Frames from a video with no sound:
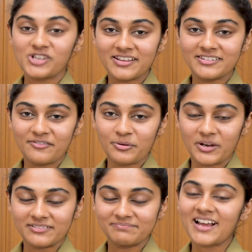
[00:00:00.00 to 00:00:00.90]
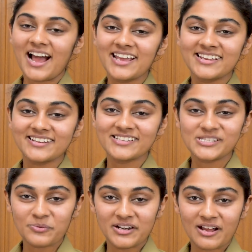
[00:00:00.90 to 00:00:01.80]
Jai Hind everyone. I, Cadet
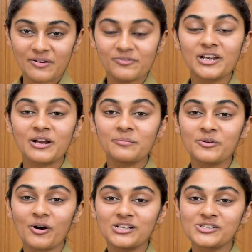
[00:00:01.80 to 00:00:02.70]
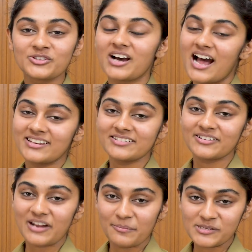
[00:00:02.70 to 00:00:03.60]
Swarna, welcome you all to the
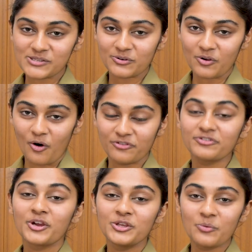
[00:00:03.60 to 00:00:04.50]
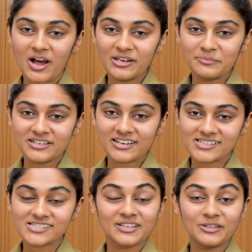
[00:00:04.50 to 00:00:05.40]
another episode of You Are
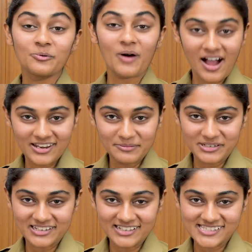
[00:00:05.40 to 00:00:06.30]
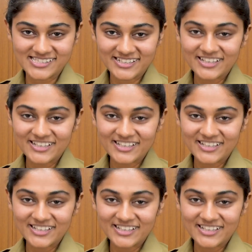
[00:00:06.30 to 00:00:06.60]
Limitless, You Are Limitless.